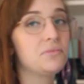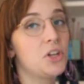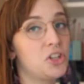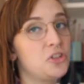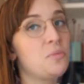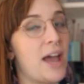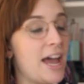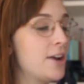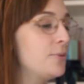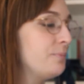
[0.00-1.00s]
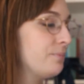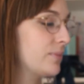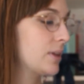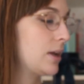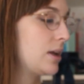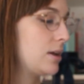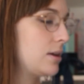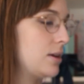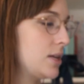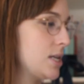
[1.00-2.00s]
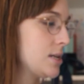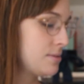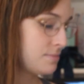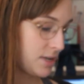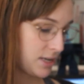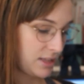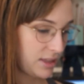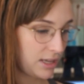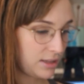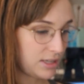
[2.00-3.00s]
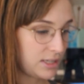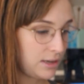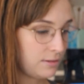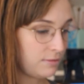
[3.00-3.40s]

not too bad. And I think that's it